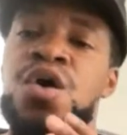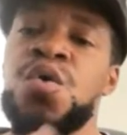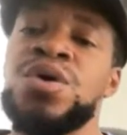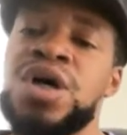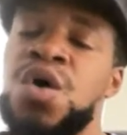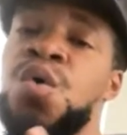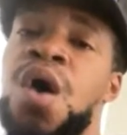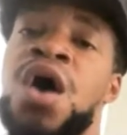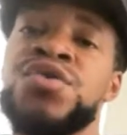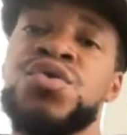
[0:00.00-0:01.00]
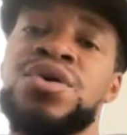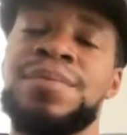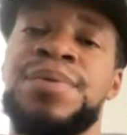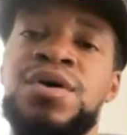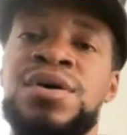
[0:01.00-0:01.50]
who are you going to
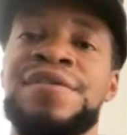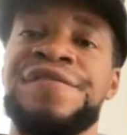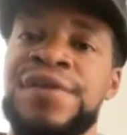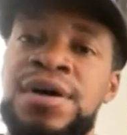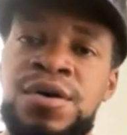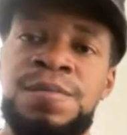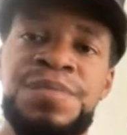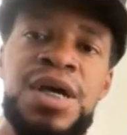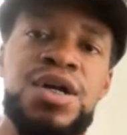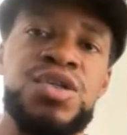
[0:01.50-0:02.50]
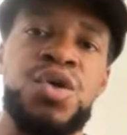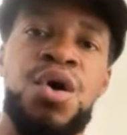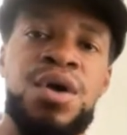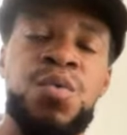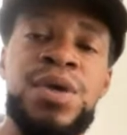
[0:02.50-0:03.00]
put on the field
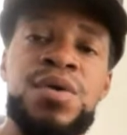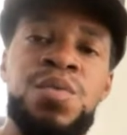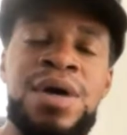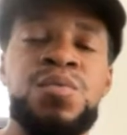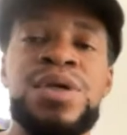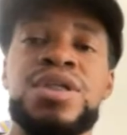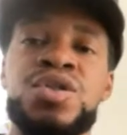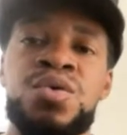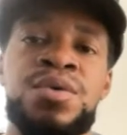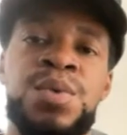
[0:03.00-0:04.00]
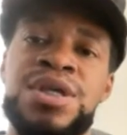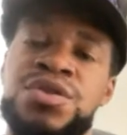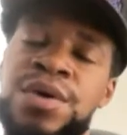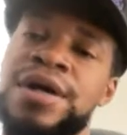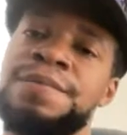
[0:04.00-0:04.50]
during week 1, week 2, and week
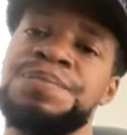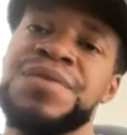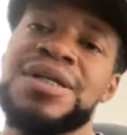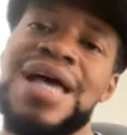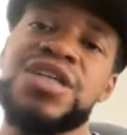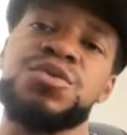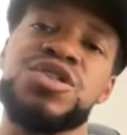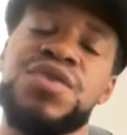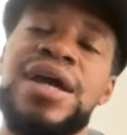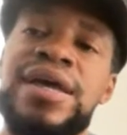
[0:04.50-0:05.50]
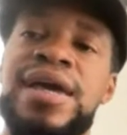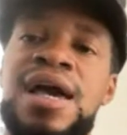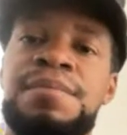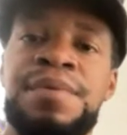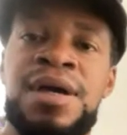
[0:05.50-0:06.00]
3. That's what training
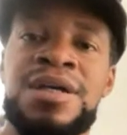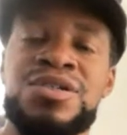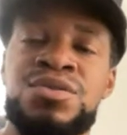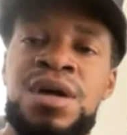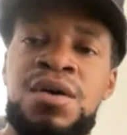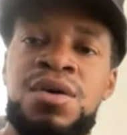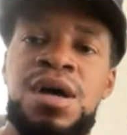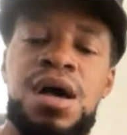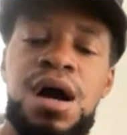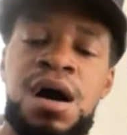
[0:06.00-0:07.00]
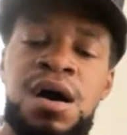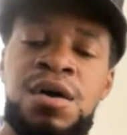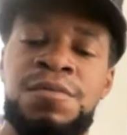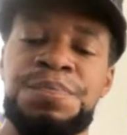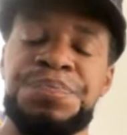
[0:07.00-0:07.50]
camp is, you know.
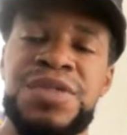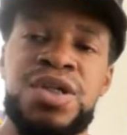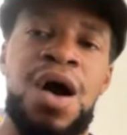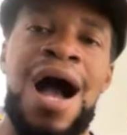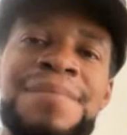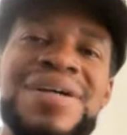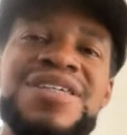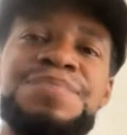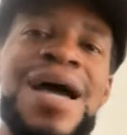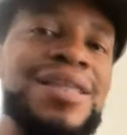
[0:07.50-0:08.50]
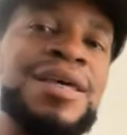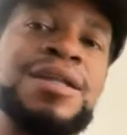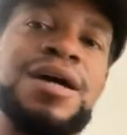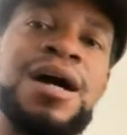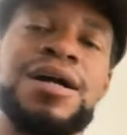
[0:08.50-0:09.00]
So
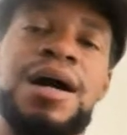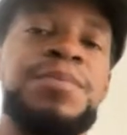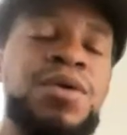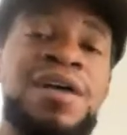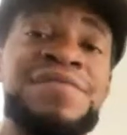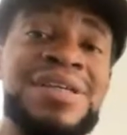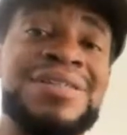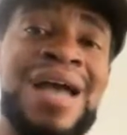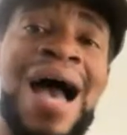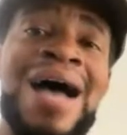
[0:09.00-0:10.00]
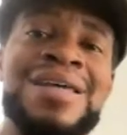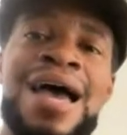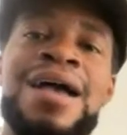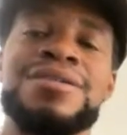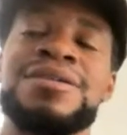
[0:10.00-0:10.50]
expecting a couple of these guys
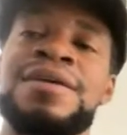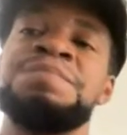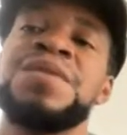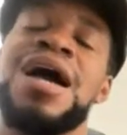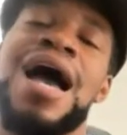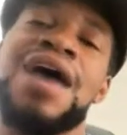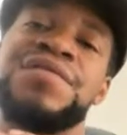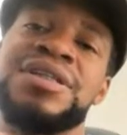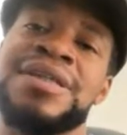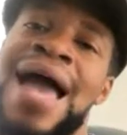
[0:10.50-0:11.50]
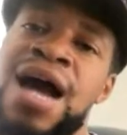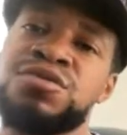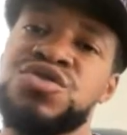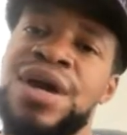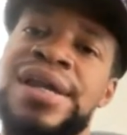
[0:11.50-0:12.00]
to actually have a
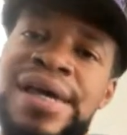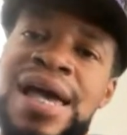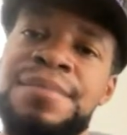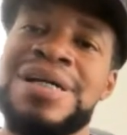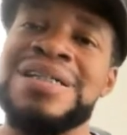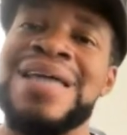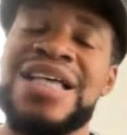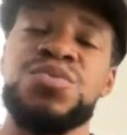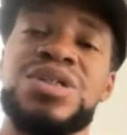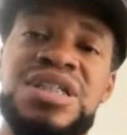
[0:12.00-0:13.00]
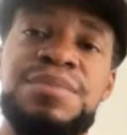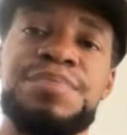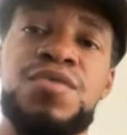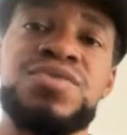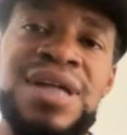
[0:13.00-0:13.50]
down training camp because that's what's
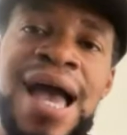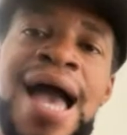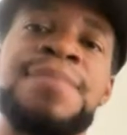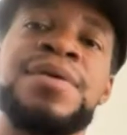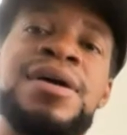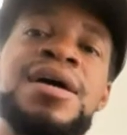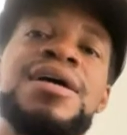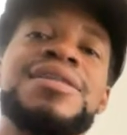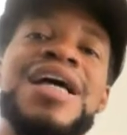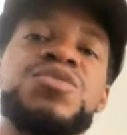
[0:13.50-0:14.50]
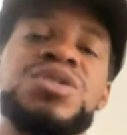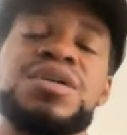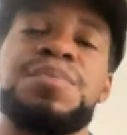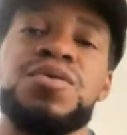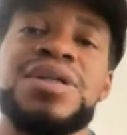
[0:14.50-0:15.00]
supposed to happen. That's what's
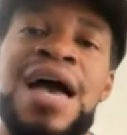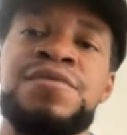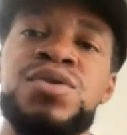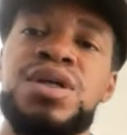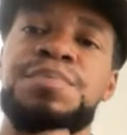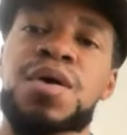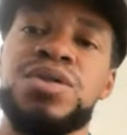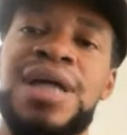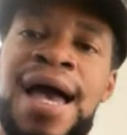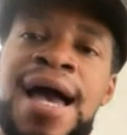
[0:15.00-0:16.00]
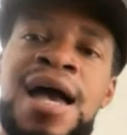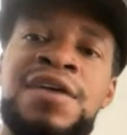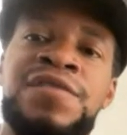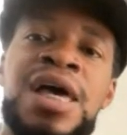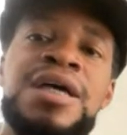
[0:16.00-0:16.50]
supposed to happen. You're supposed to
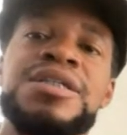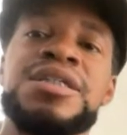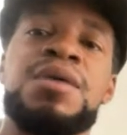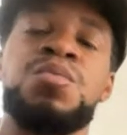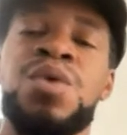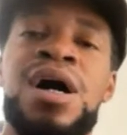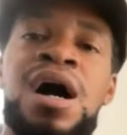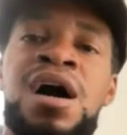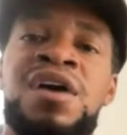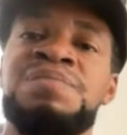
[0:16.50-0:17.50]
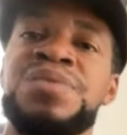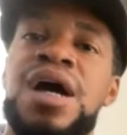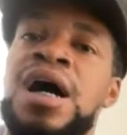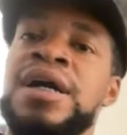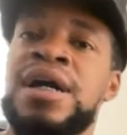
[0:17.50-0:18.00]
have somewhat of
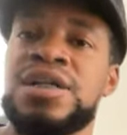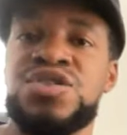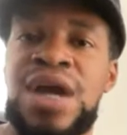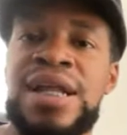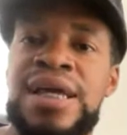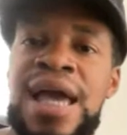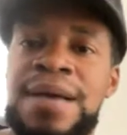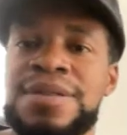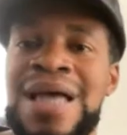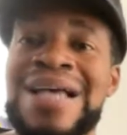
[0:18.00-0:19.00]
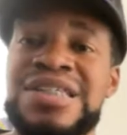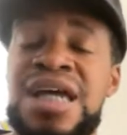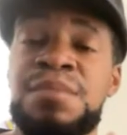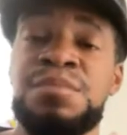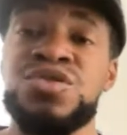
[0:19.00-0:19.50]
a good training camp /
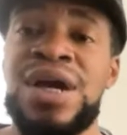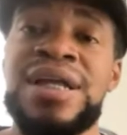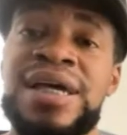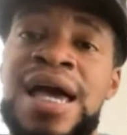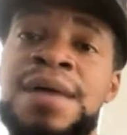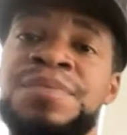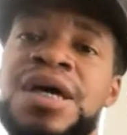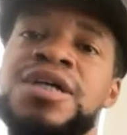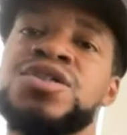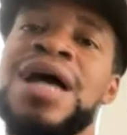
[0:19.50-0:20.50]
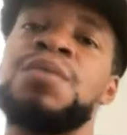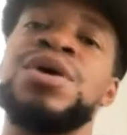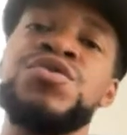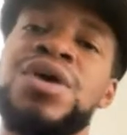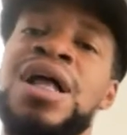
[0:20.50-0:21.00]
terrible training camp, so that
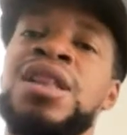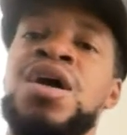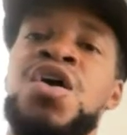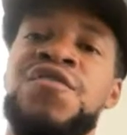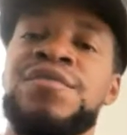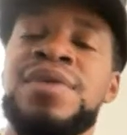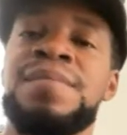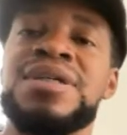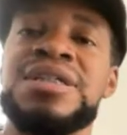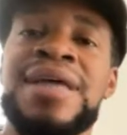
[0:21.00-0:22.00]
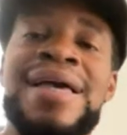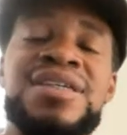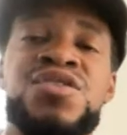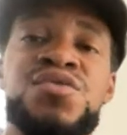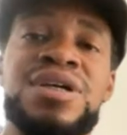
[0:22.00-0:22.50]
way you can learn from your
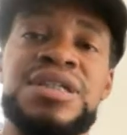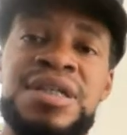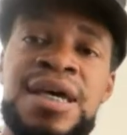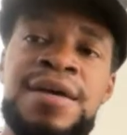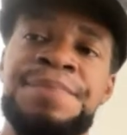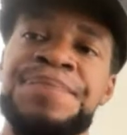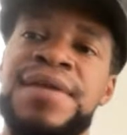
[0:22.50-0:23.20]
mistakes and you can see